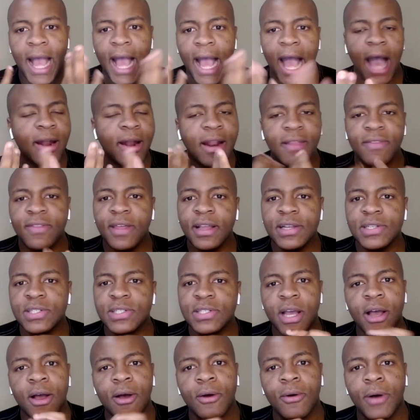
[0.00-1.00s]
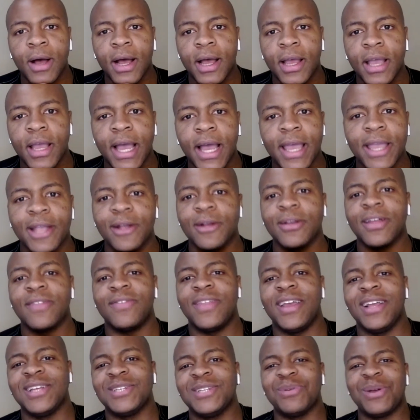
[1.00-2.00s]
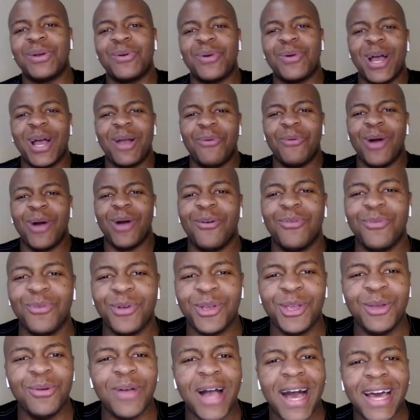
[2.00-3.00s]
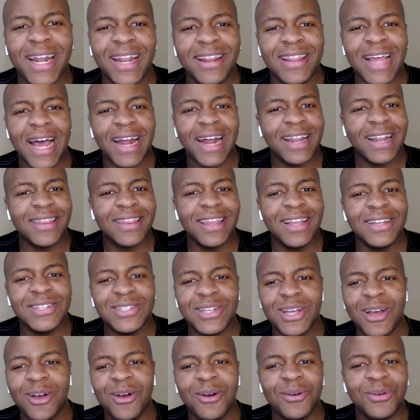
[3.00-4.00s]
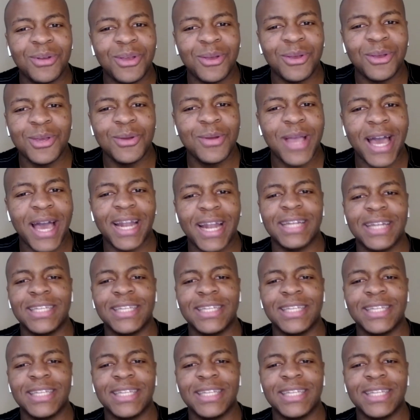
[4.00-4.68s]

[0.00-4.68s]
how did things go? I hear that things went quite well for you. How did things go? You got a